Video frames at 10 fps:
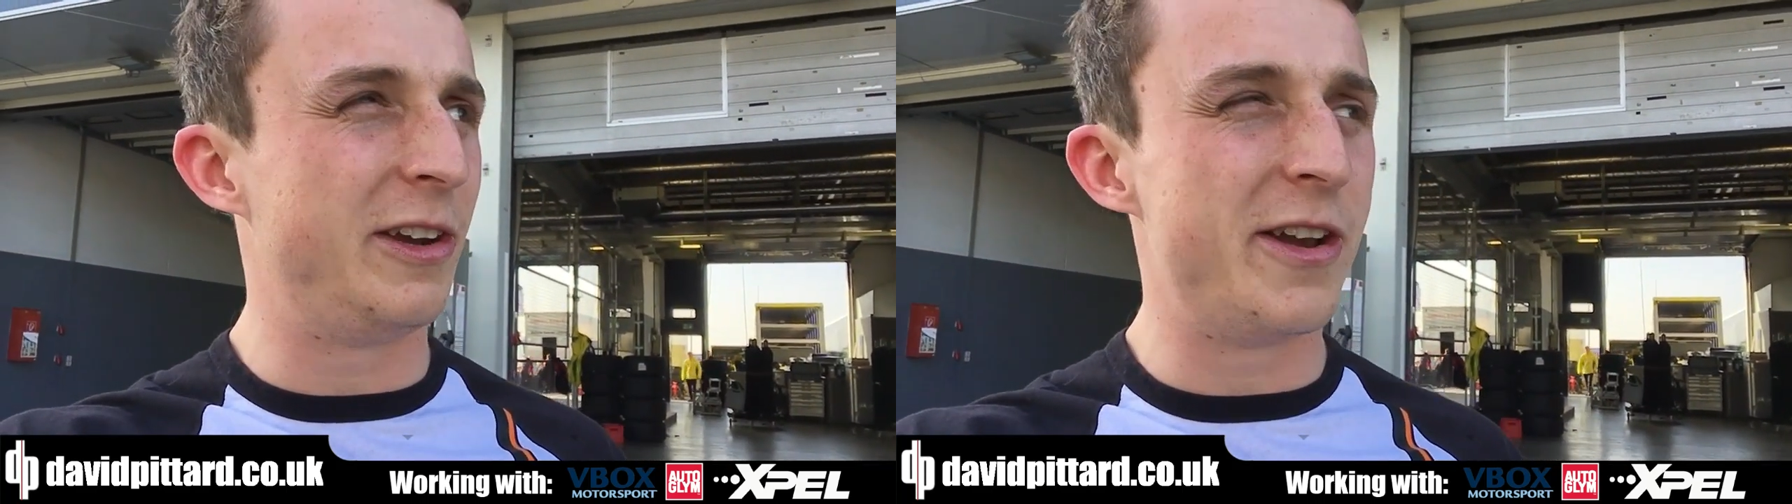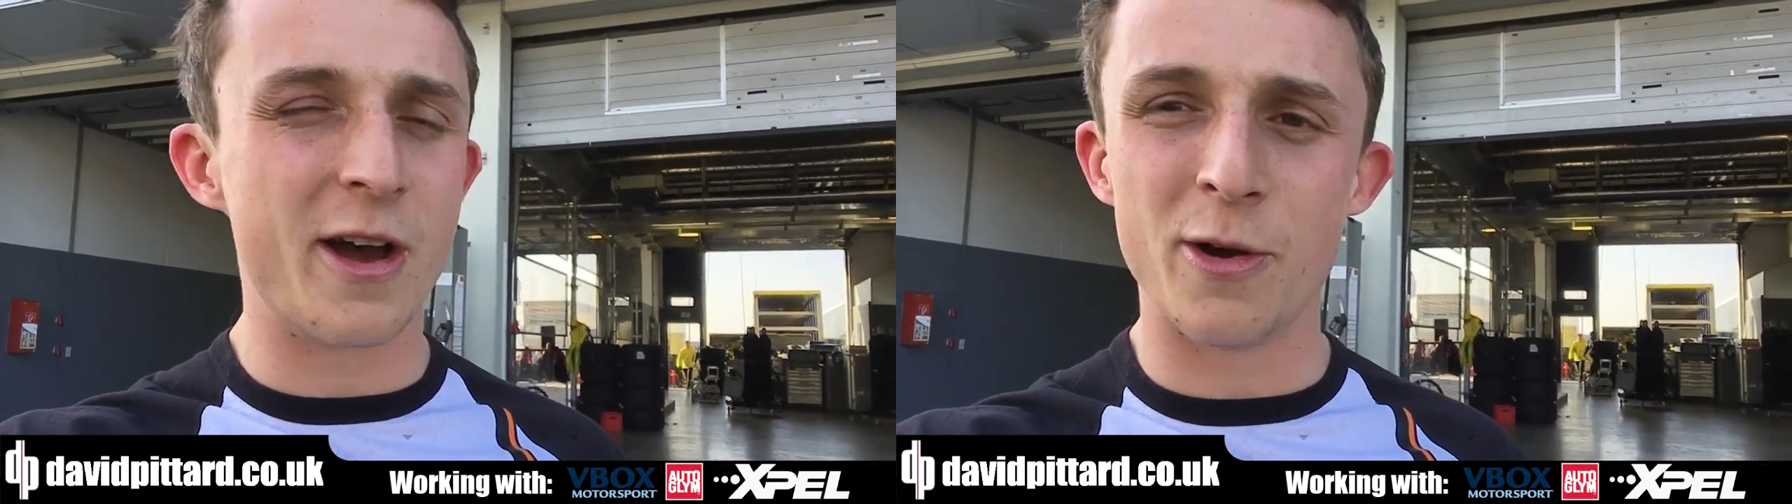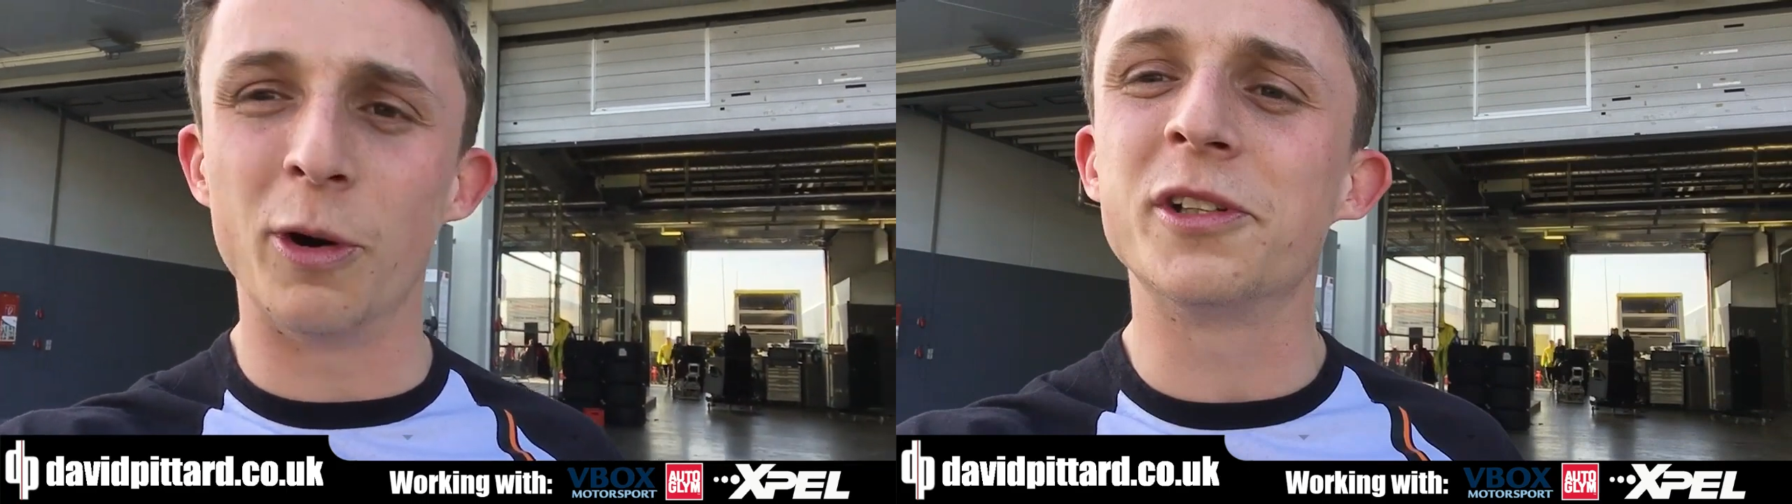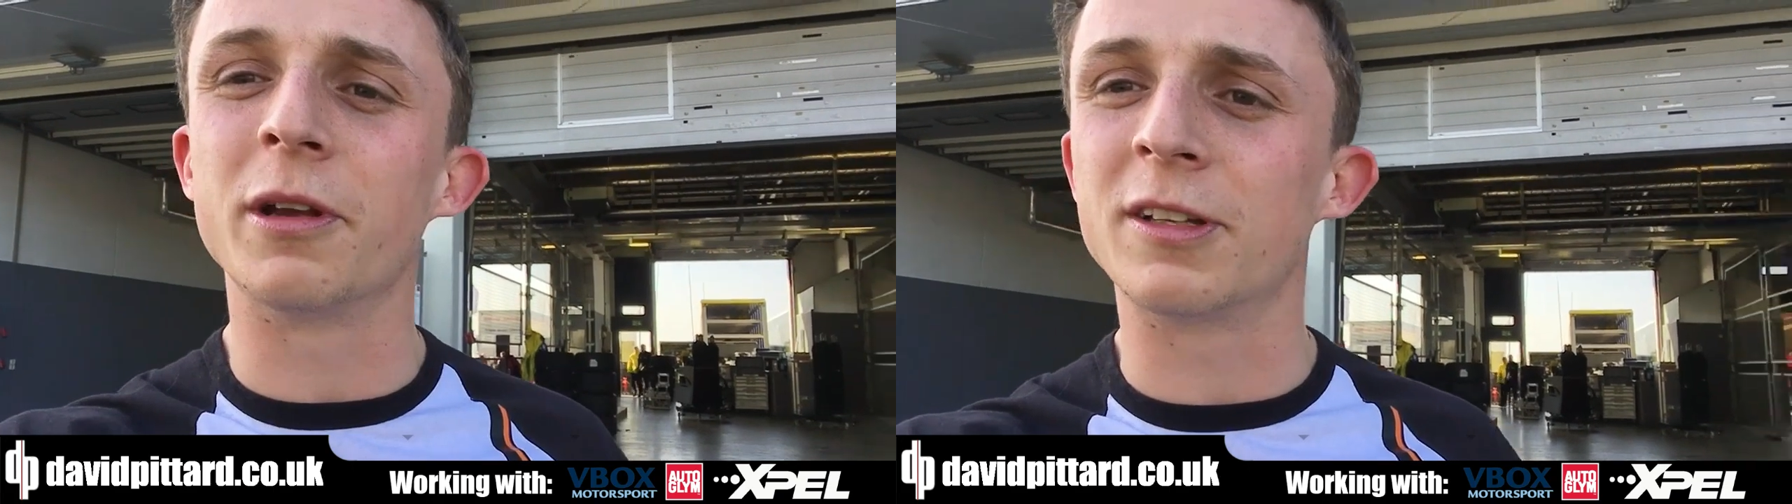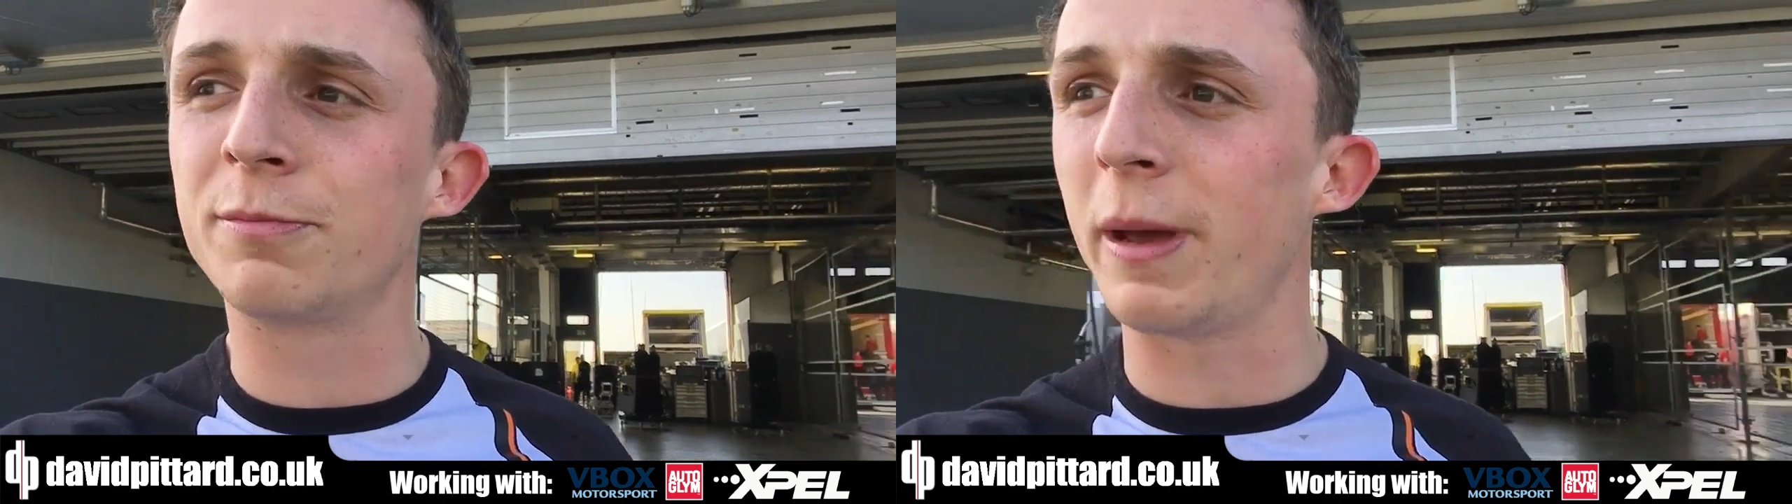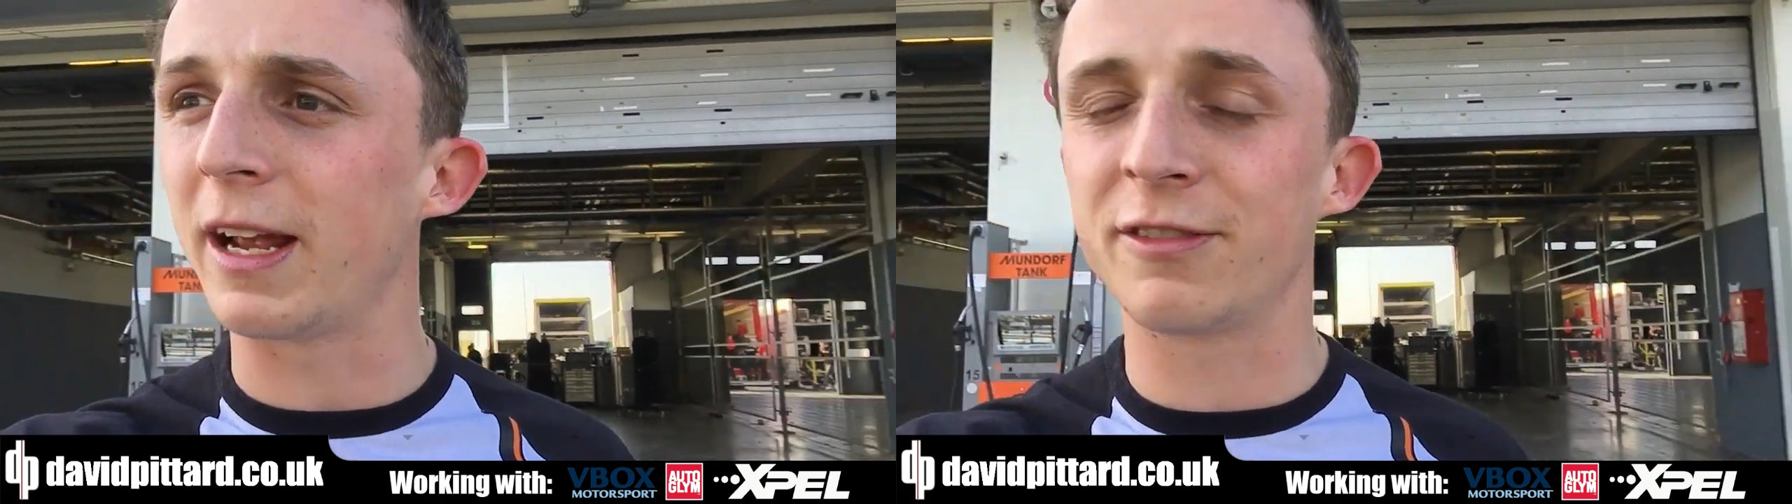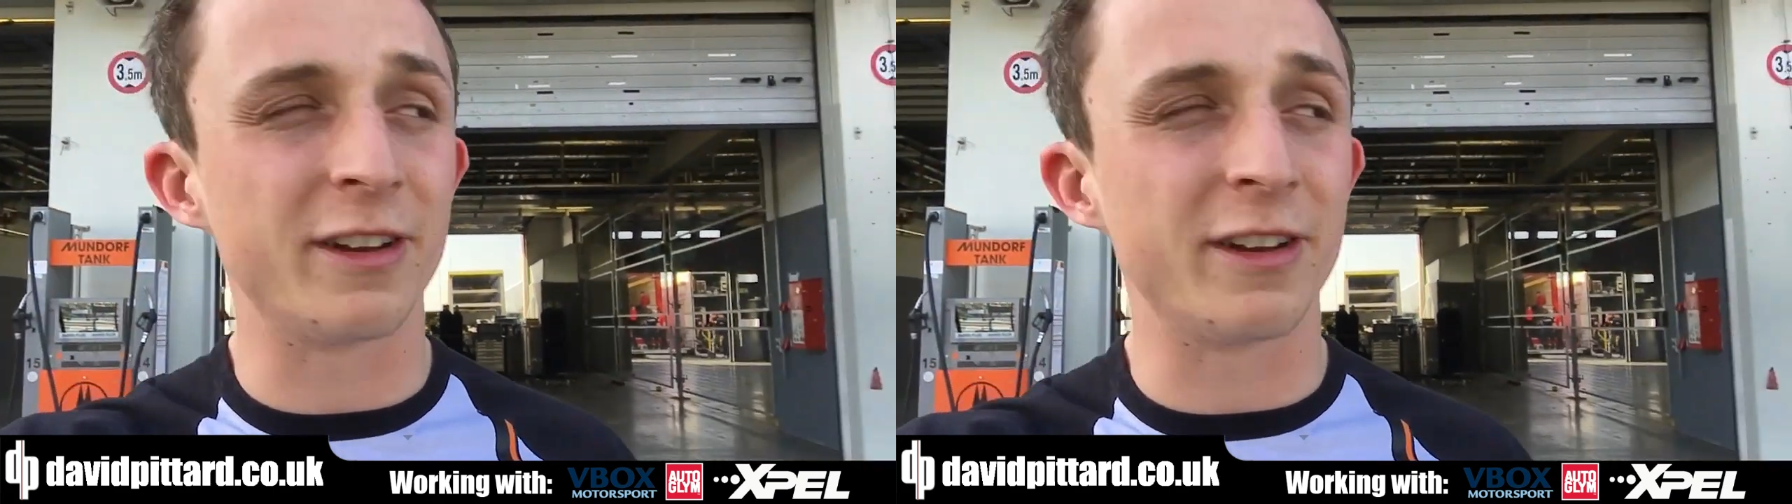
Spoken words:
know what to expect